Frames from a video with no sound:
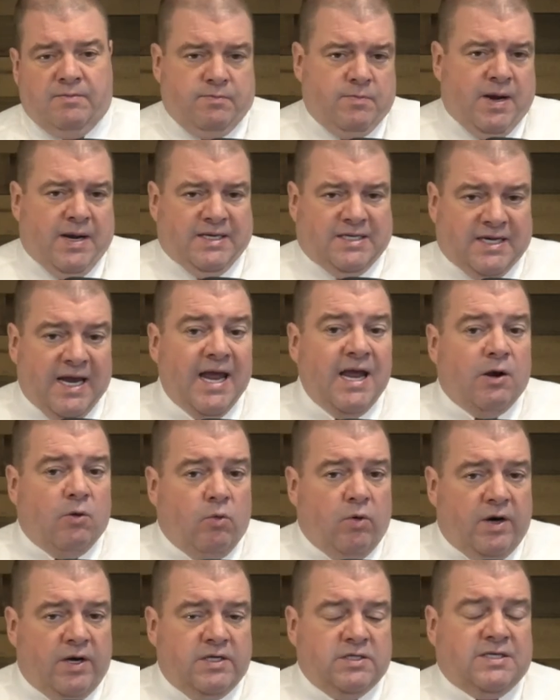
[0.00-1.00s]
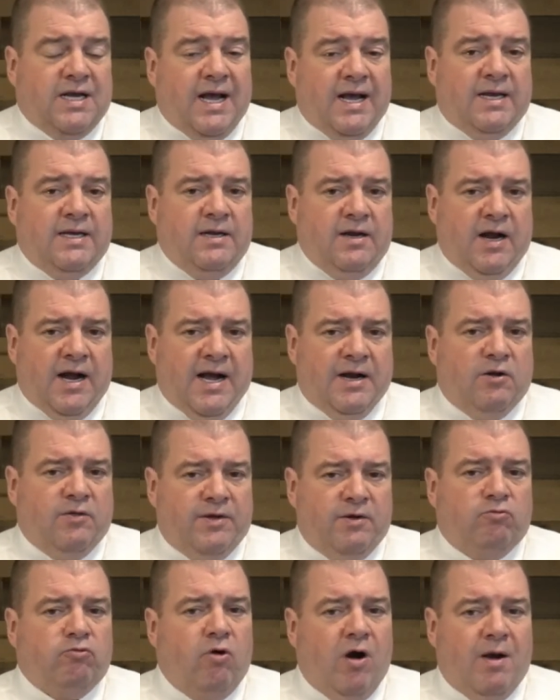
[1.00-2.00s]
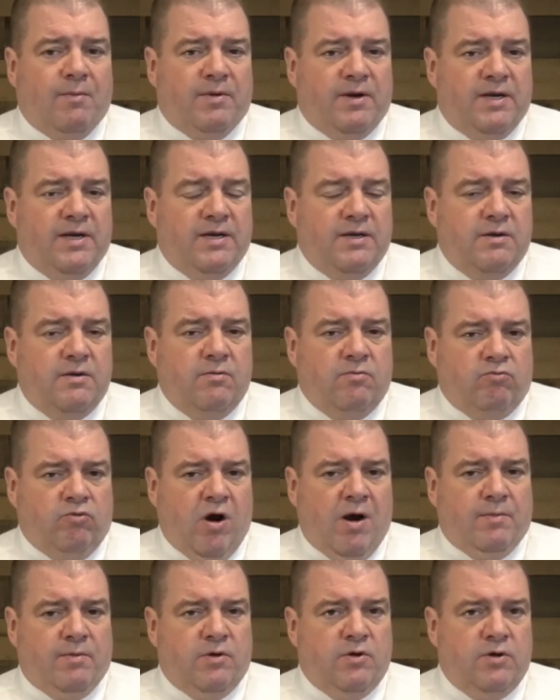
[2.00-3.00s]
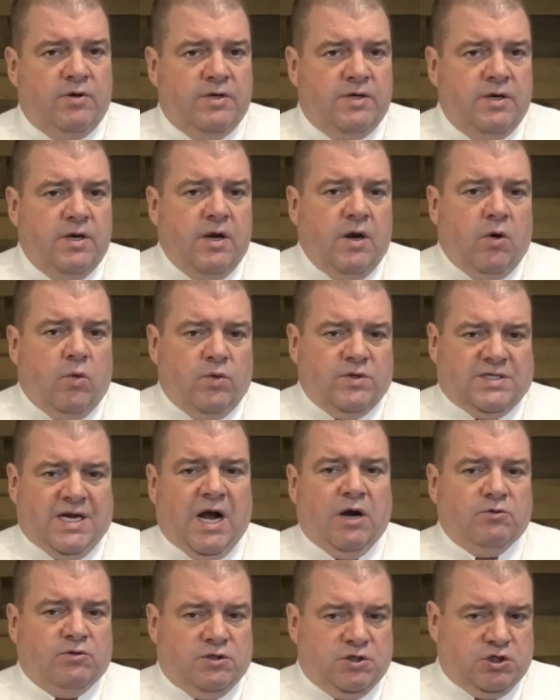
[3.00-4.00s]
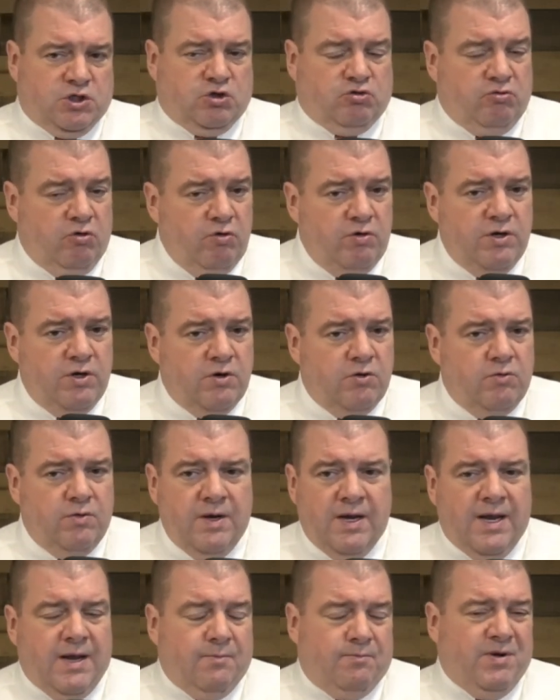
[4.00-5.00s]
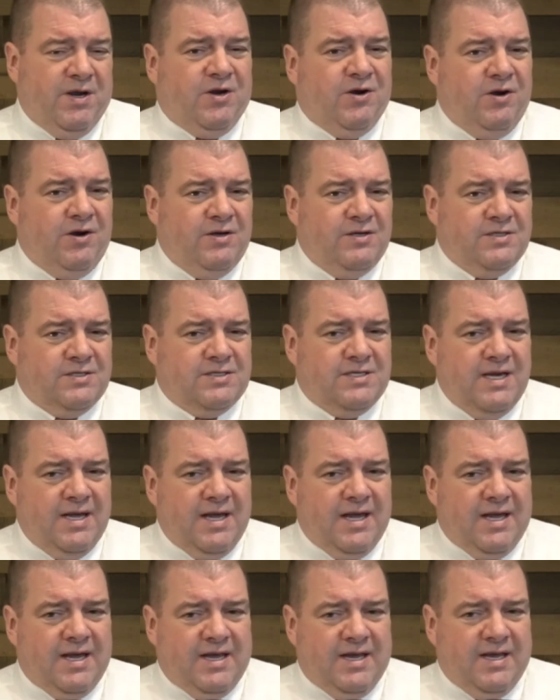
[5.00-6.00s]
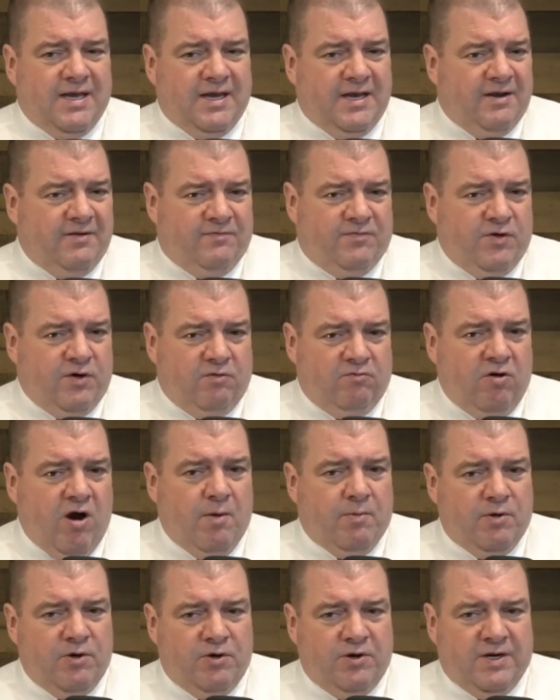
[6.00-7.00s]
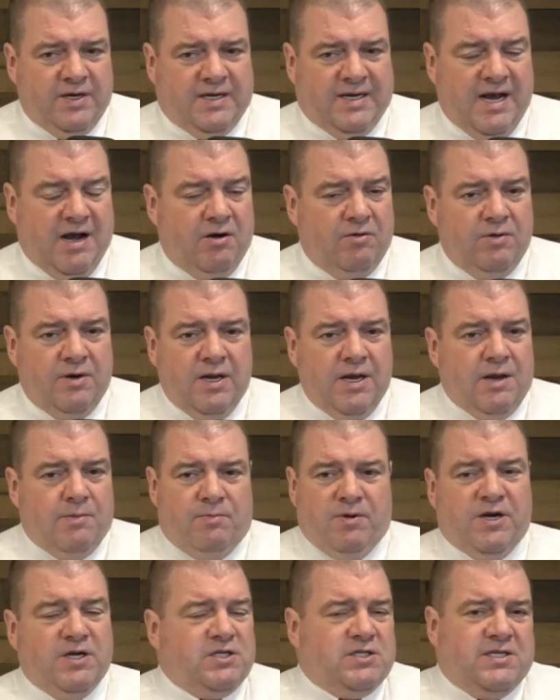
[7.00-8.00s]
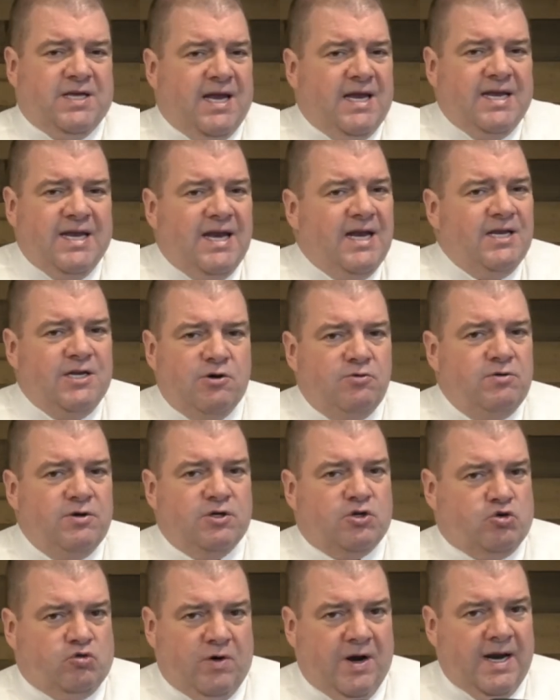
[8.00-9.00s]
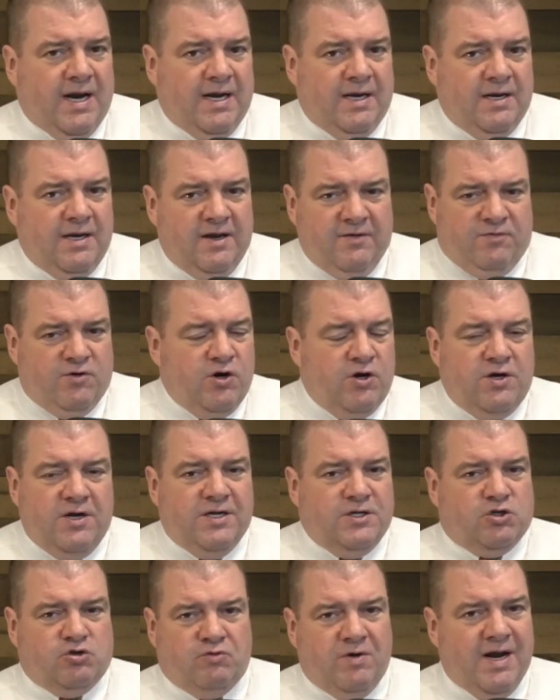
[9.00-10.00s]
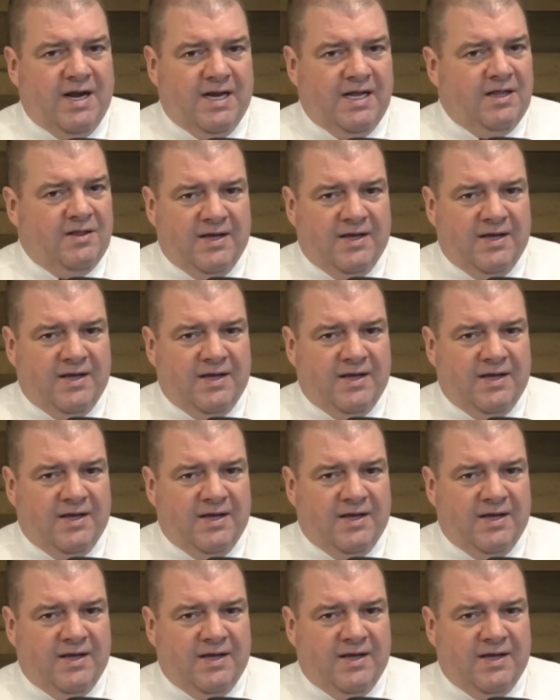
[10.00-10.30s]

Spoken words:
take was, I don't think Robinhood was out to screw you, because if you're a Robinhood account, because they need you to trade. If you're not trading, they